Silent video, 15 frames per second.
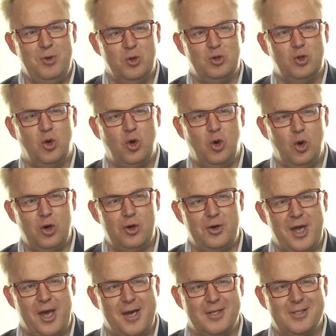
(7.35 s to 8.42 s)
you to
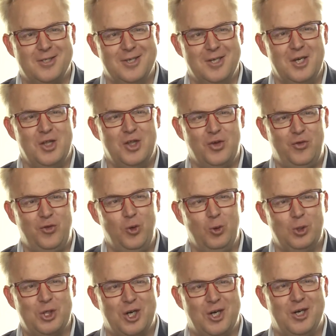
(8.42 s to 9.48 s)
co-create the
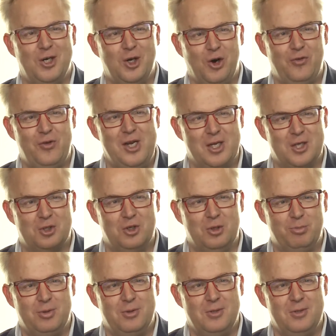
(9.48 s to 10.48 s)
future of leadership.